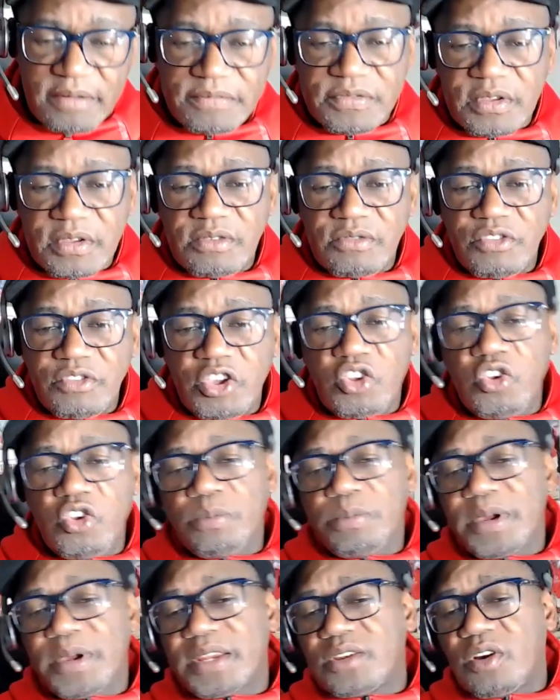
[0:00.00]
the
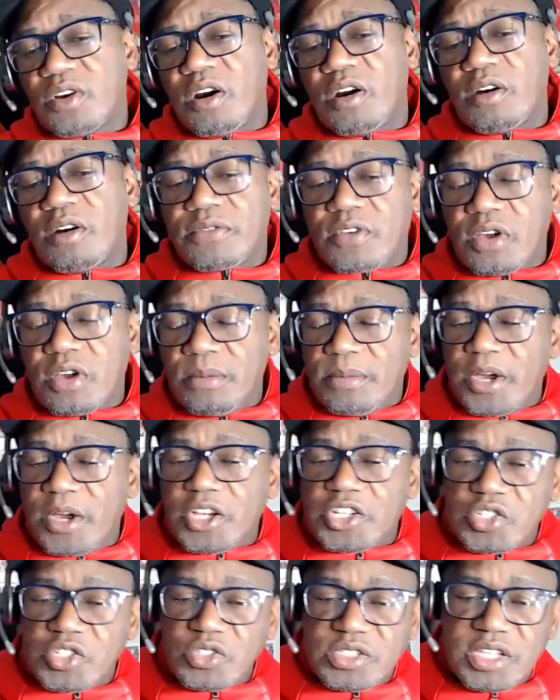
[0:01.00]
recruitment of
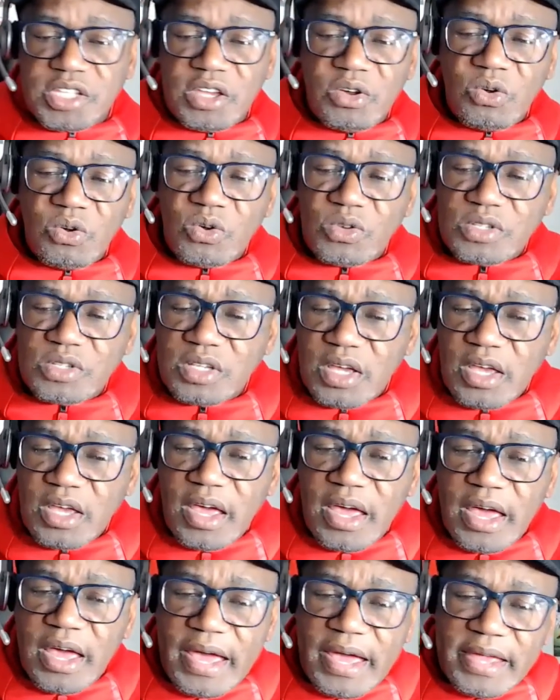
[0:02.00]
commercial deals
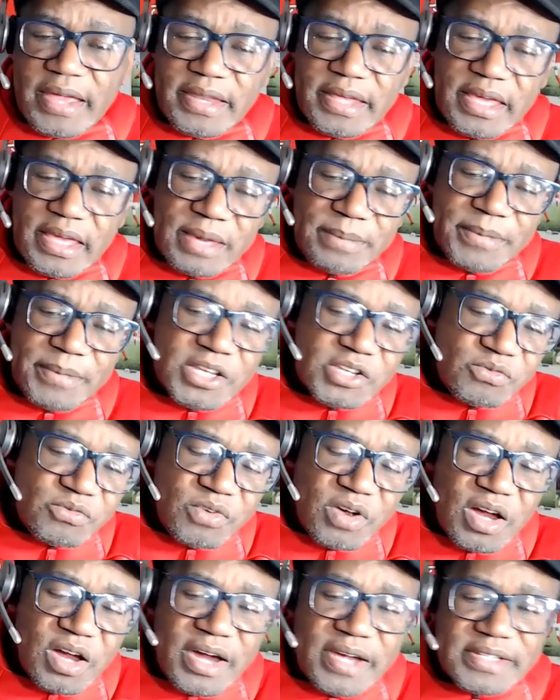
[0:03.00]
and image
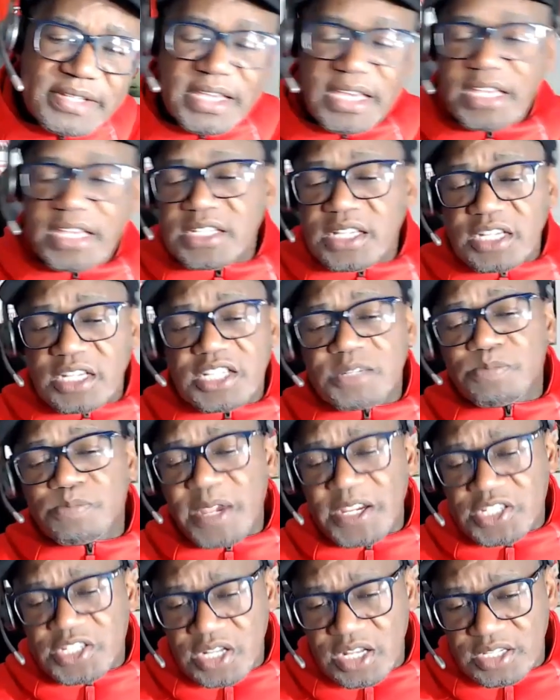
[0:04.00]
rights. He's a
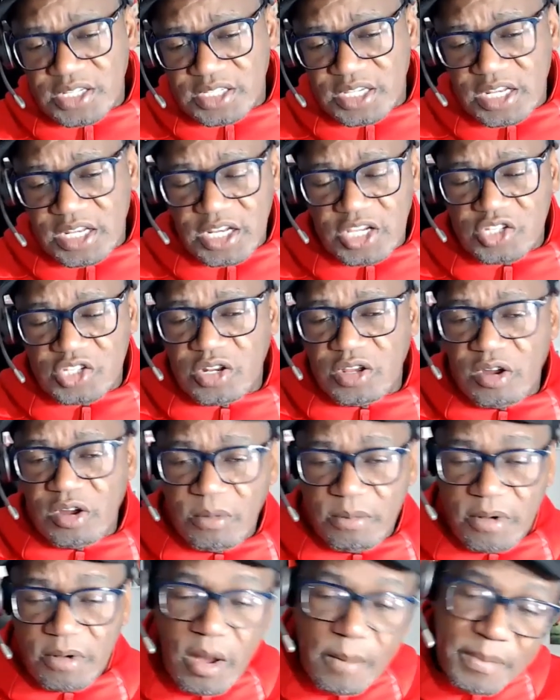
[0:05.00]
specialist in literally
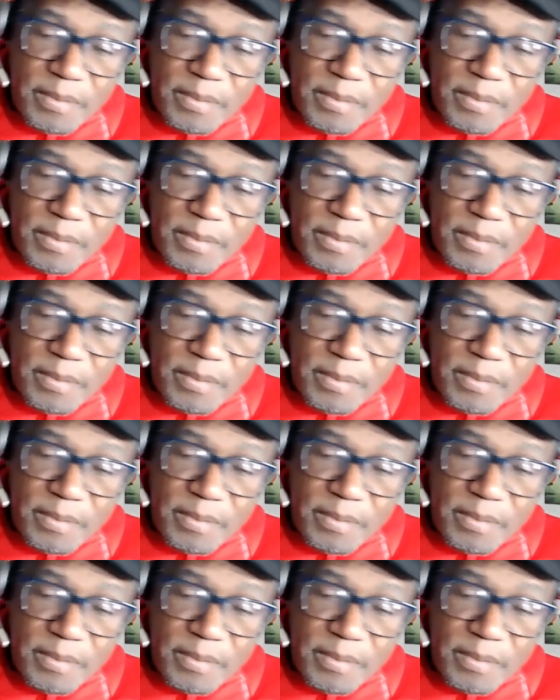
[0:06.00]
all.